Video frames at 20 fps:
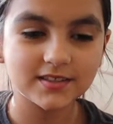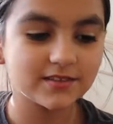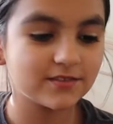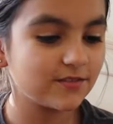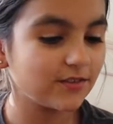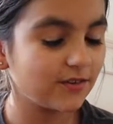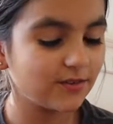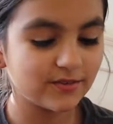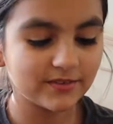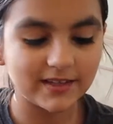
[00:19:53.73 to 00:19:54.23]

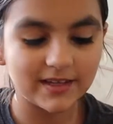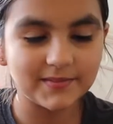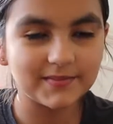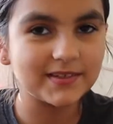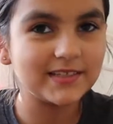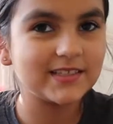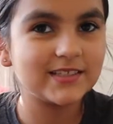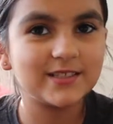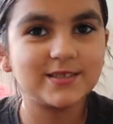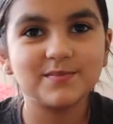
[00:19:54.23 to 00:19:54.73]
Don't know what that
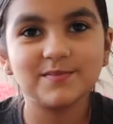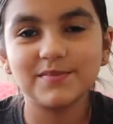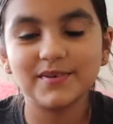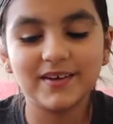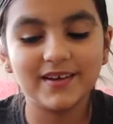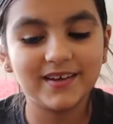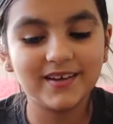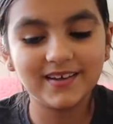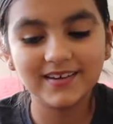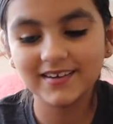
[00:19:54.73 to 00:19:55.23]
means,
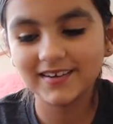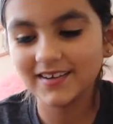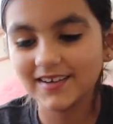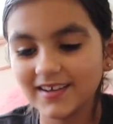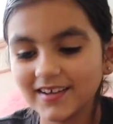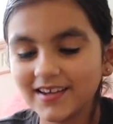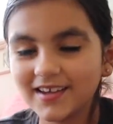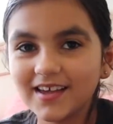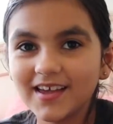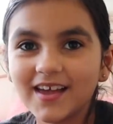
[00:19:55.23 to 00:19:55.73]
but
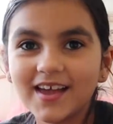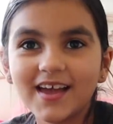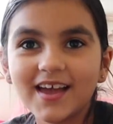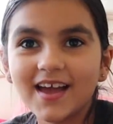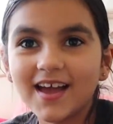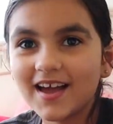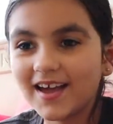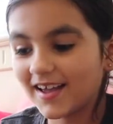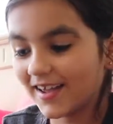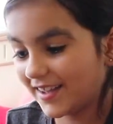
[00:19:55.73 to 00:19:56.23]

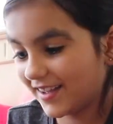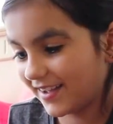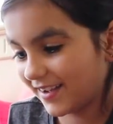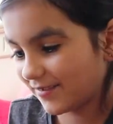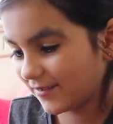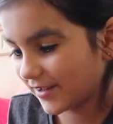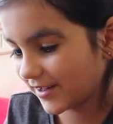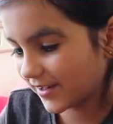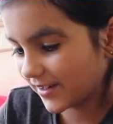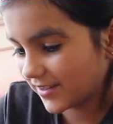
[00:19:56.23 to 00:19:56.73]
hey,
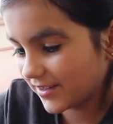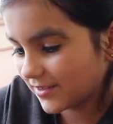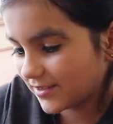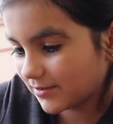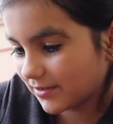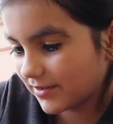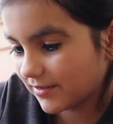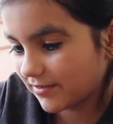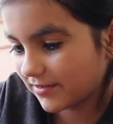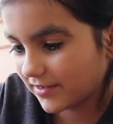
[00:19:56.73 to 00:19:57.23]
we're gonna use
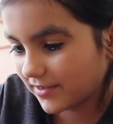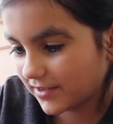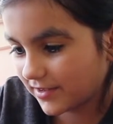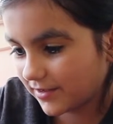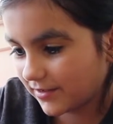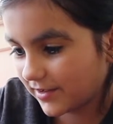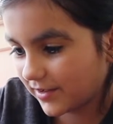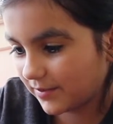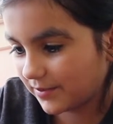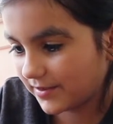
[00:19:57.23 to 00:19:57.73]
one of the new
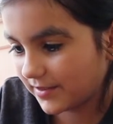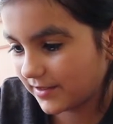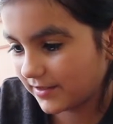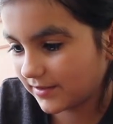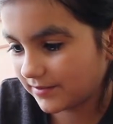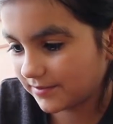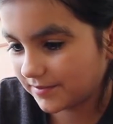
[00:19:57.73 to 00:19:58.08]
LP